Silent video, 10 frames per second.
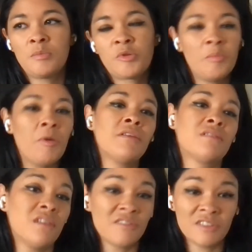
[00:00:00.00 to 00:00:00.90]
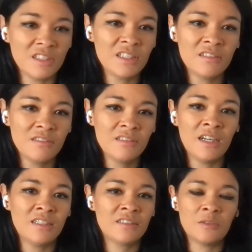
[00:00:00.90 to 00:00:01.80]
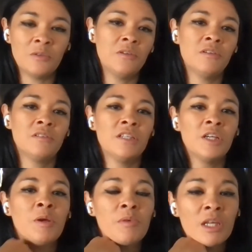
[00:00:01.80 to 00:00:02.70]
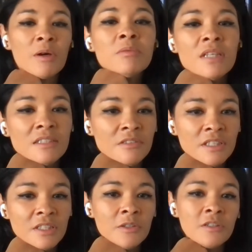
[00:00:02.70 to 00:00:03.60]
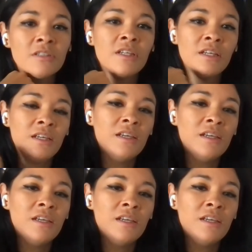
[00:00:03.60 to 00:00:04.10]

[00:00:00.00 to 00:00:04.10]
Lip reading: promote stuff really nice, or maybe their website's really cool.